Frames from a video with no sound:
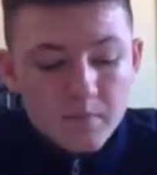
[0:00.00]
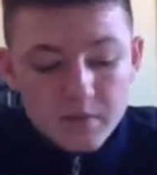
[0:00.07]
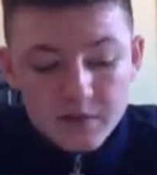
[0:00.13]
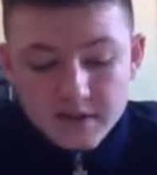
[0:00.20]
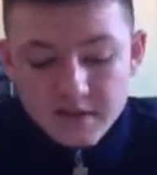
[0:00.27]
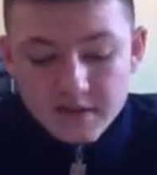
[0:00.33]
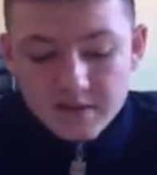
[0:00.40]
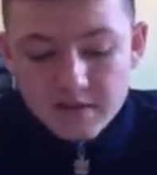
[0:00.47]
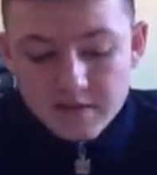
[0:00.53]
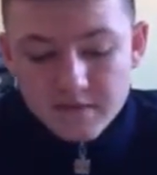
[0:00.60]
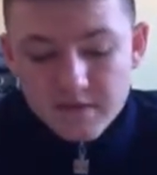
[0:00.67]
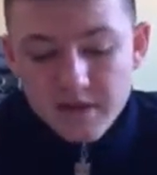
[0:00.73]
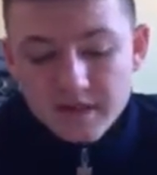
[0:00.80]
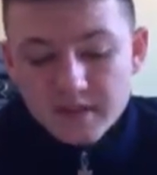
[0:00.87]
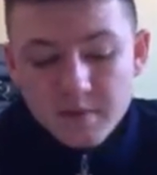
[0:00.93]
We did
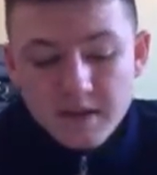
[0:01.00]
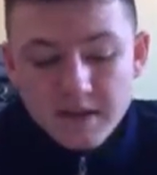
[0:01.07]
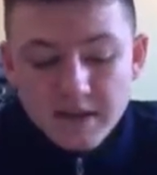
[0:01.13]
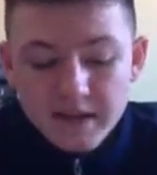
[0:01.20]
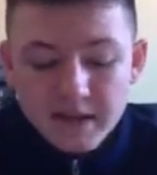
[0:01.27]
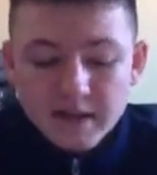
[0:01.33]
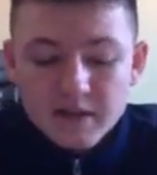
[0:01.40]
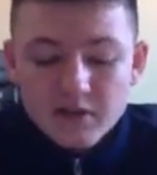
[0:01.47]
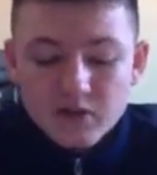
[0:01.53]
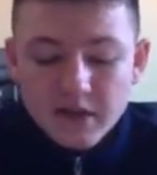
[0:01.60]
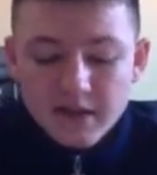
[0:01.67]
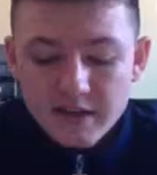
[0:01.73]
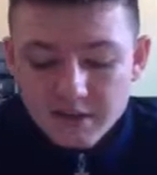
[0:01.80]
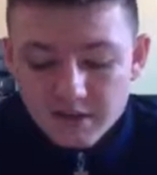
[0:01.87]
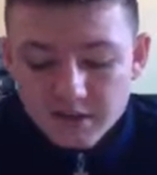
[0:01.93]
flexibility
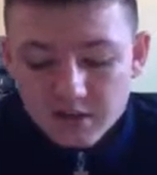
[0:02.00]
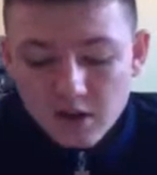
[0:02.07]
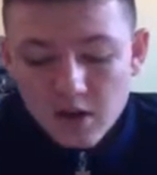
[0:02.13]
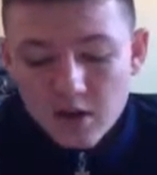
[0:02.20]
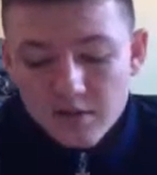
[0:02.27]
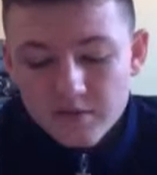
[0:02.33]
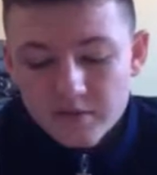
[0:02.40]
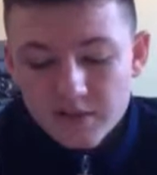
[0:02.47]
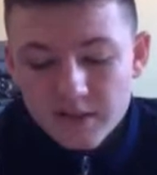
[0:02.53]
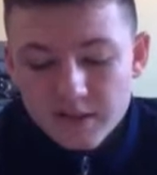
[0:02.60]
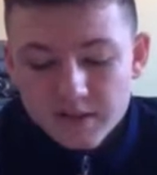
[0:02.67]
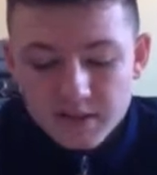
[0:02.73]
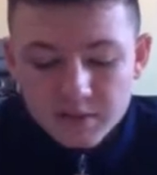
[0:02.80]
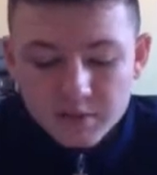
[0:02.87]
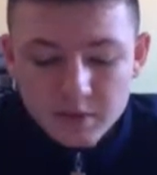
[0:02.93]
training to start off the
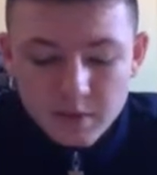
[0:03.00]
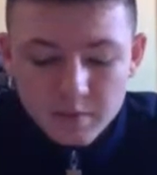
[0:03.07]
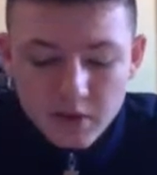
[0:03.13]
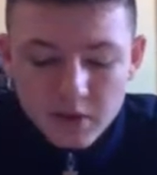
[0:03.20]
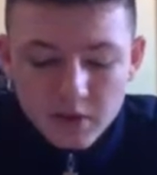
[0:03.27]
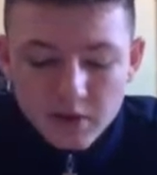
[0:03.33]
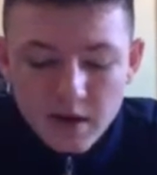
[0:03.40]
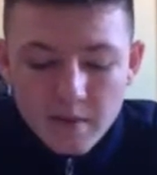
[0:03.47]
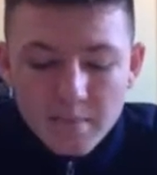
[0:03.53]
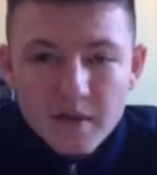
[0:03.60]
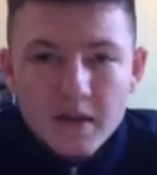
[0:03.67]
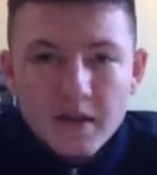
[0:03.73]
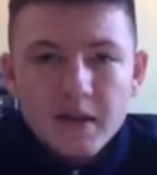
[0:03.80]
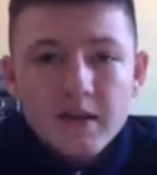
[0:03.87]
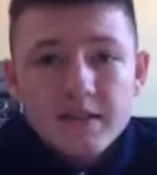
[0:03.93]
6-week programme.
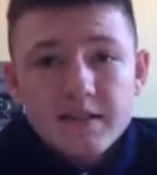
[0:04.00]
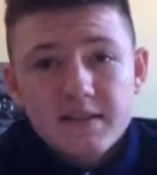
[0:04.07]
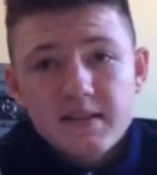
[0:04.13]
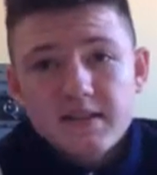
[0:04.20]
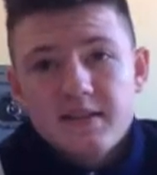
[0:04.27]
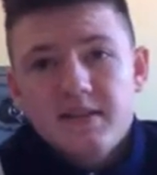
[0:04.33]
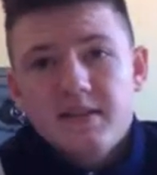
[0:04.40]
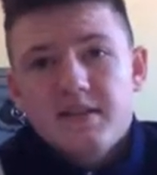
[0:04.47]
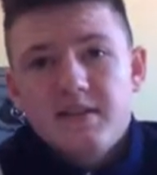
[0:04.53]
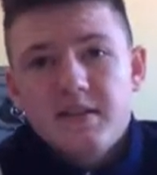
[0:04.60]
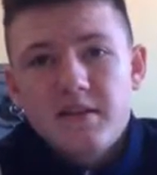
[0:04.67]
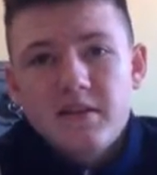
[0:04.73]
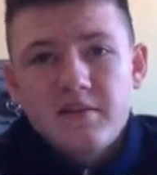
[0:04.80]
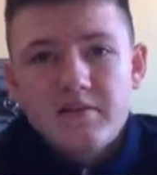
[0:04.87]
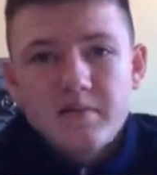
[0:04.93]
This
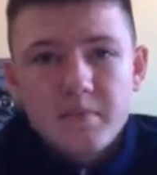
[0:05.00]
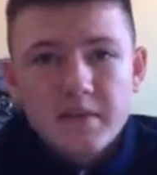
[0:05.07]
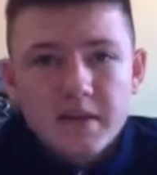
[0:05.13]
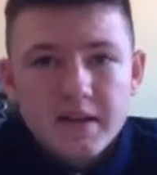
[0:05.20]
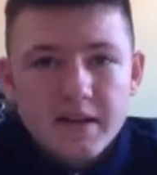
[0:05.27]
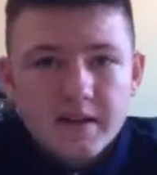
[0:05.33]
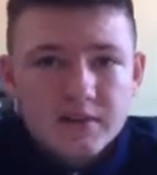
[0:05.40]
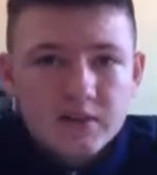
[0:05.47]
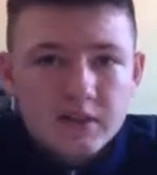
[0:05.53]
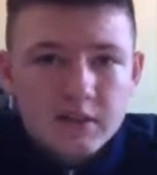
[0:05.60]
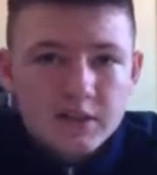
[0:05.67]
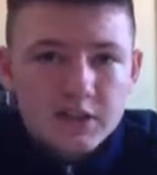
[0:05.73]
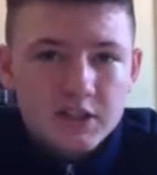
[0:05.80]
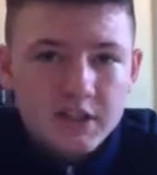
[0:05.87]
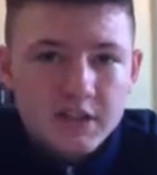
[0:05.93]
consisted of P&F
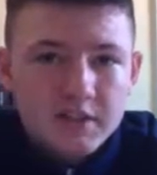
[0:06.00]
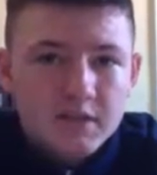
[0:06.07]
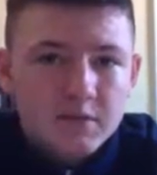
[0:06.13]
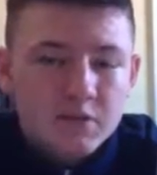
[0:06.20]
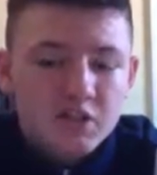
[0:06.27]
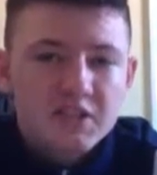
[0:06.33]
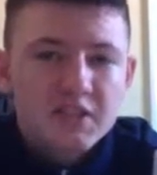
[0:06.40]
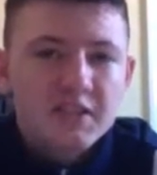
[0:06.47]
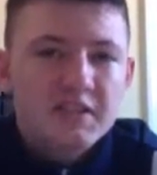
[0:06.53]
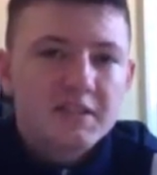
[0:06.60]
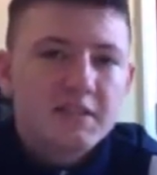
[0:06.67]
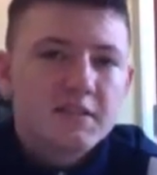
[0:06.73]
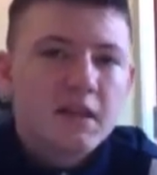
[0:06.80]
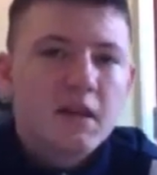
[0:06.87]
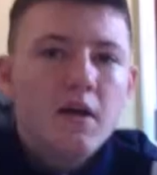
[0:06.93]
stretching because
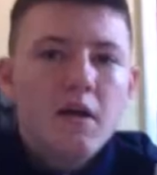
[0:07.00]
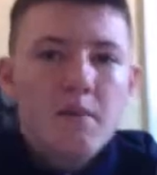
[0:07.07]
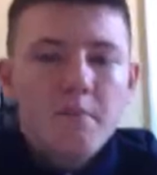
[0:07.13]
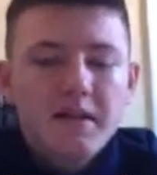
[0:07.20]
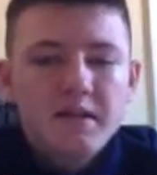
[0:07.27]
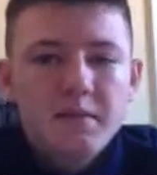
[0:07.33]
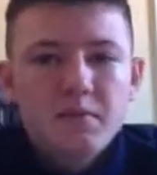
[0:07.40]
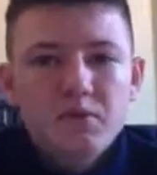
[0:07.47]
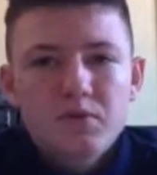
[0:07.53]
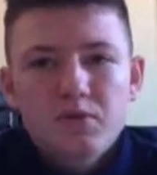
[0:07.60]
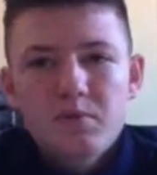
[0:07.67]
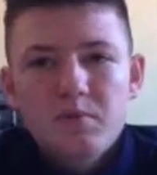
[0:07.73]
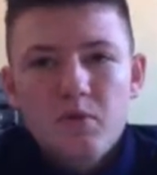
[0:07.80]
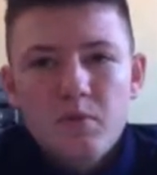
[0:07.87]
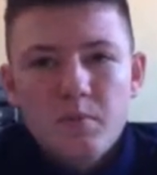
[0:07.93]
this made the
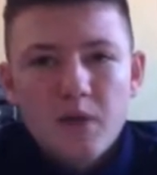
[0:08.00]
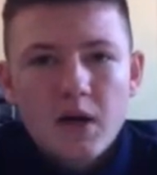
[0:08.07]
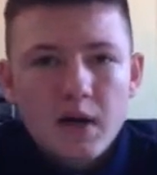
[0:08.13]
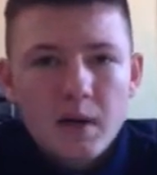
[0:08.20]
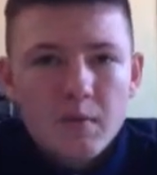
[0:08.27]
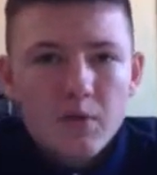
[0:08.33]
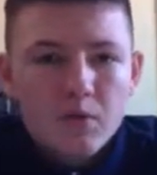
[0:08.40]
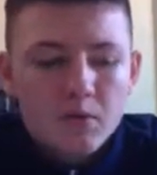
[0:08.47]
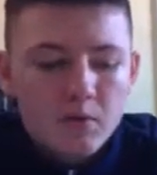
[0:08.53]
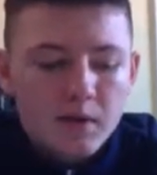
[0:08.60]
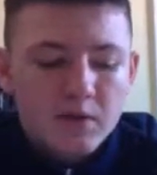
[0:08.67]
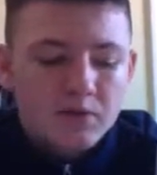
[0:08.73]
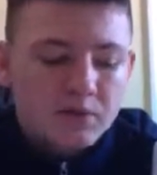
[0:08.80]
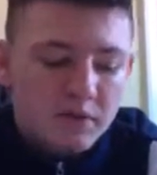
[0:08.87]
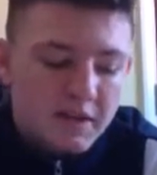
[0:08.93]
muscles more pliable
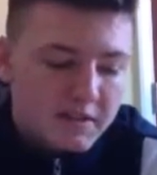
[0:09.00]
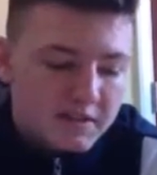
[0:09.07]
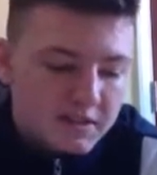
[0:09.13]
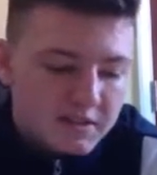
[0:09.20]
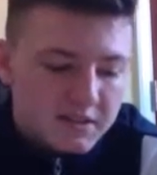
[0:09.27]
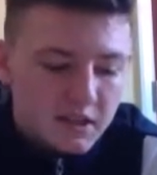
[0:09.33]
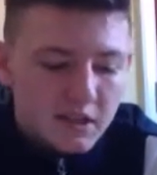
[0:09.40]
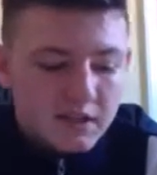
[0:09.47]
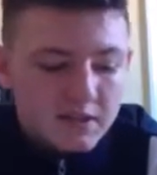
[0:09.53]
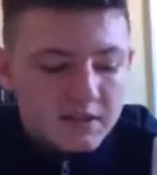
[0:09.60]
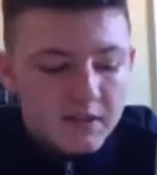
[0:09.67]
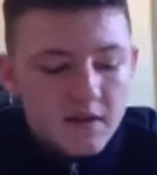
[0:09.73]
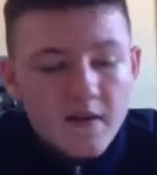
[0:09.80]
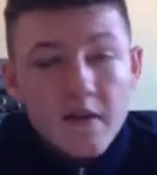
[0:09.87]
whilst doing exercise.